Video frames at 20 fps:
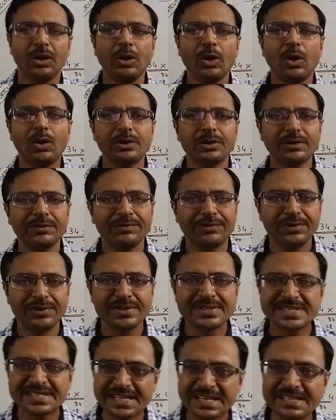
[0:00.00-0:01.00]
lot of
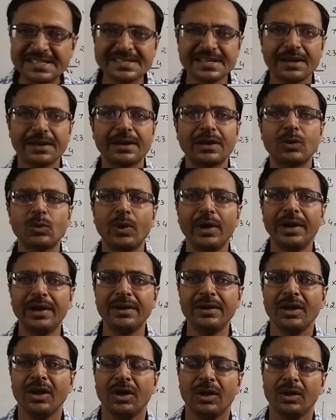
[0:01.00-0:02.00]
skills are
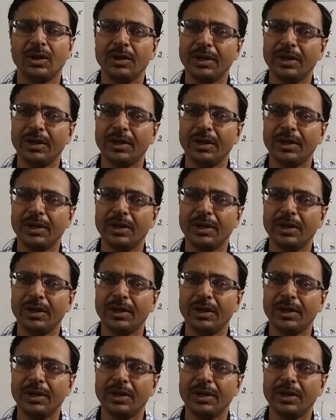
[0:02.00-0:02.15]
required,